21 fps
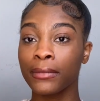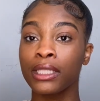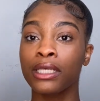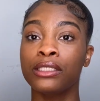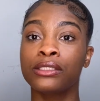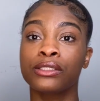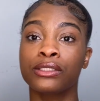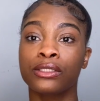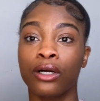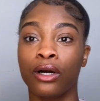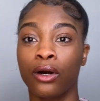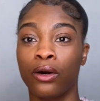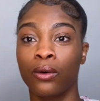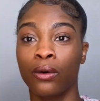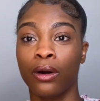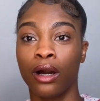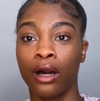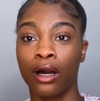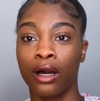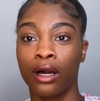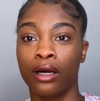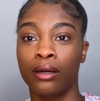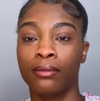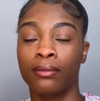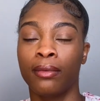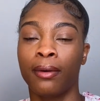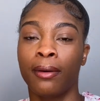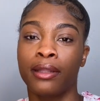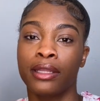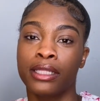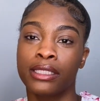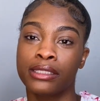So
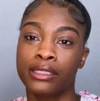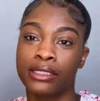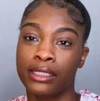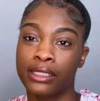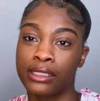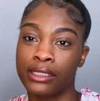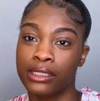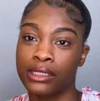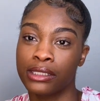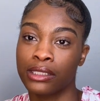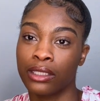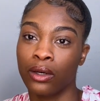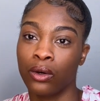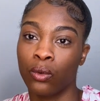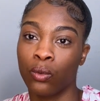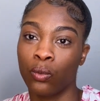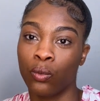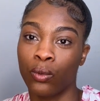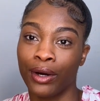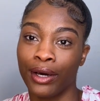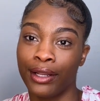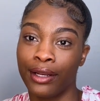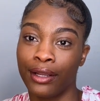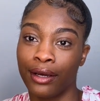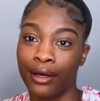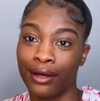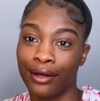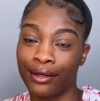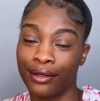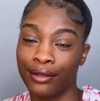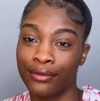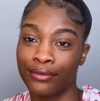this is one
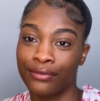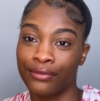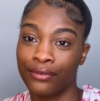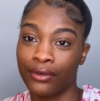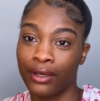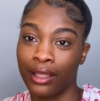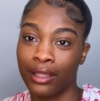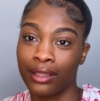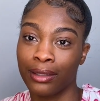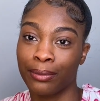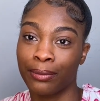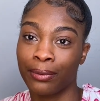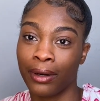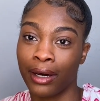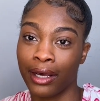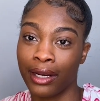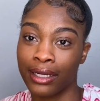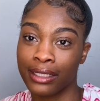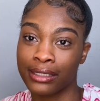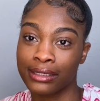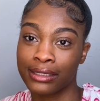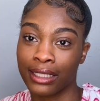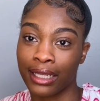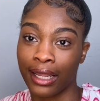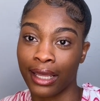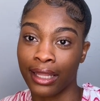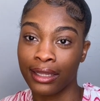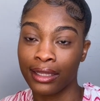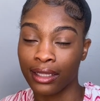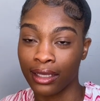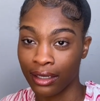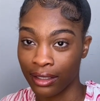of the products that I
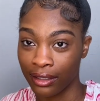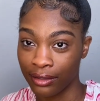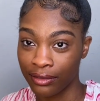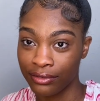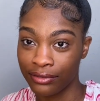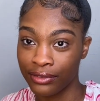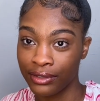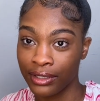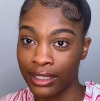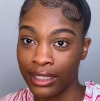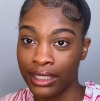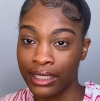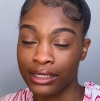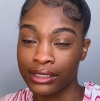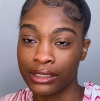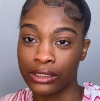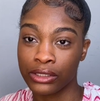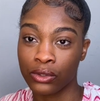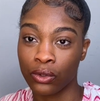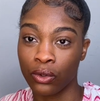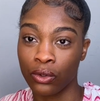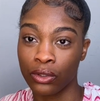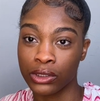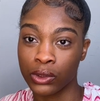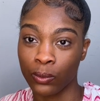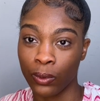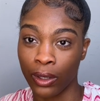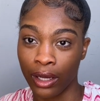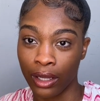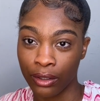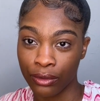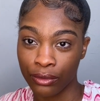love. This is called
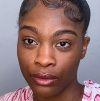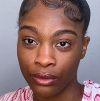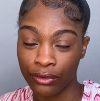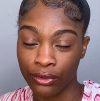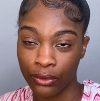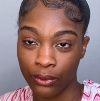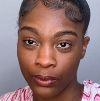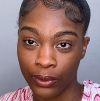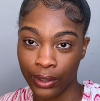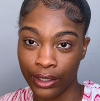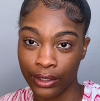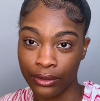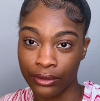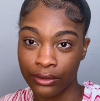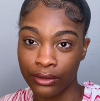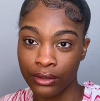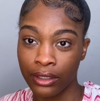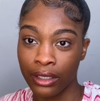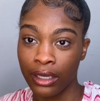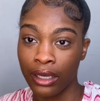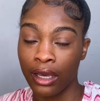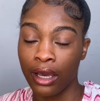Wild Growth Oil.